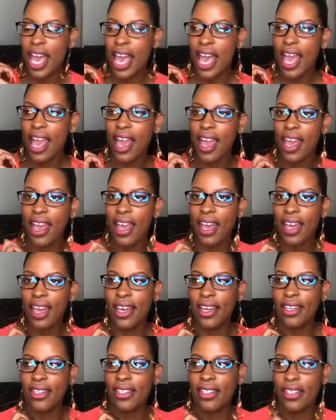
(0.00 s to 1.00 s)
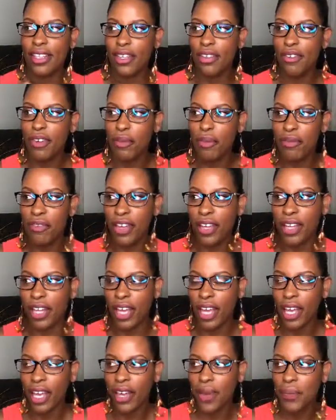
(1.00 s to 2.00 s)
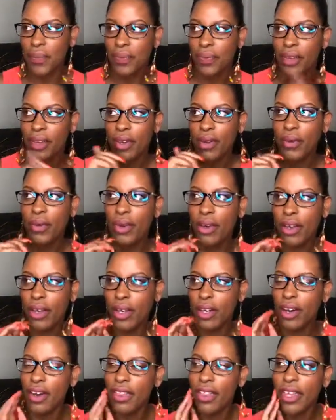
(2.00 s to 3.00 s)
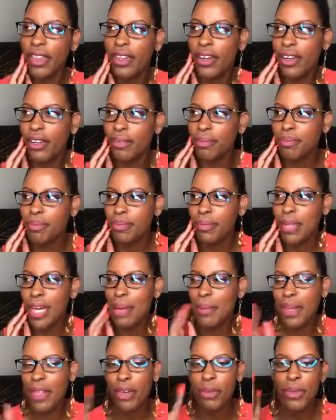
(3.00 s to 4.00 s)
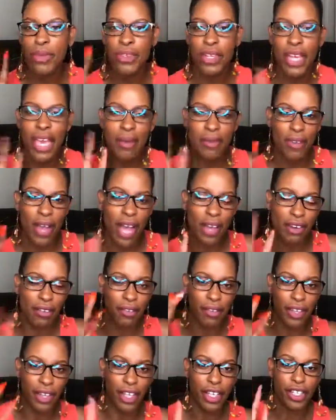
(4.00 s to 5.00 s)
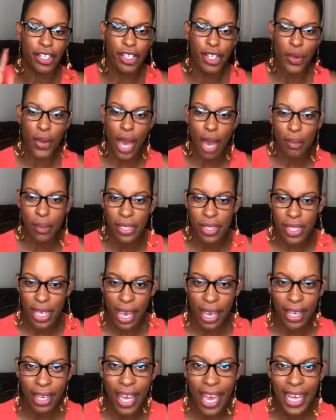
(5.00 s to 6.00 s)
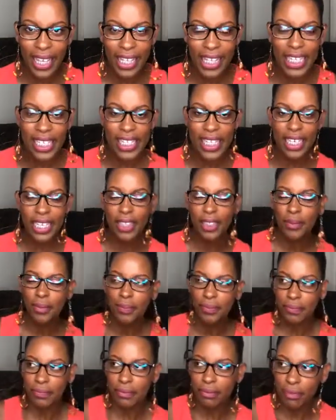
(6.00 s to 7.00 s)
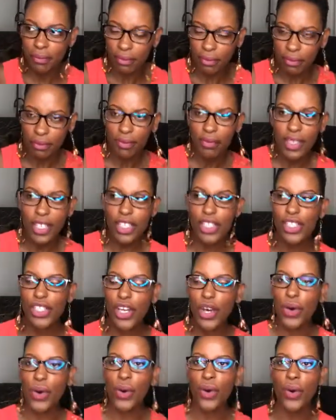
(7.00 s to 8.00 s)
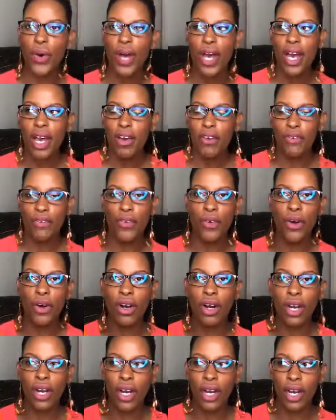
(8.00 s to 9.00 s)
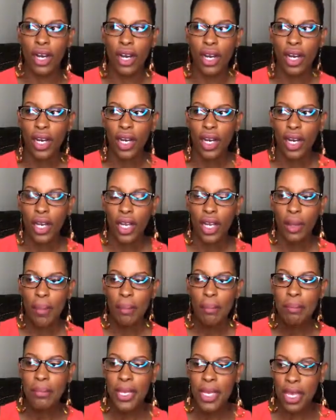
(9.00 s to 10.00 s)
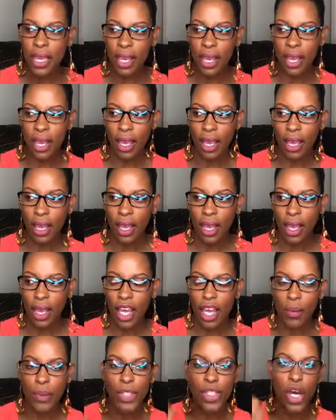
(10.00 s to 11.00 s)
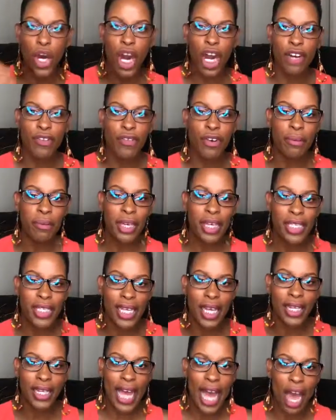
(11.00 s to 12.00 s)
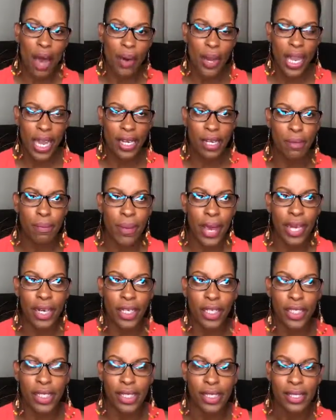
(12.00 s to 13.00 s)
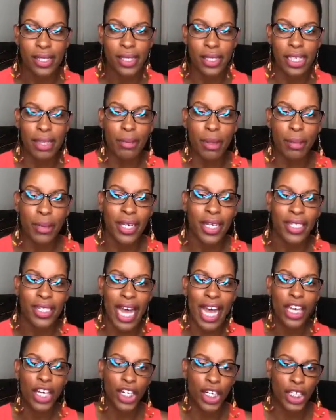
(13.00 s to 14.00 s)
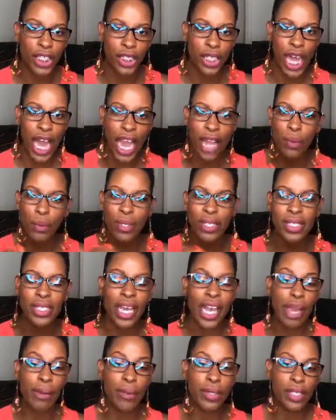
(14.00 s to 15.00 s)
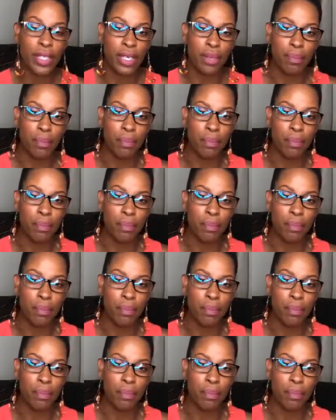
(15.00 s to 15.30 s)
and they're from Philly. Well, their music came out of Philly, and so I would say, hey, Lindsay. So for me, it was hard for me to allow anybody to see me, because I wasn't able to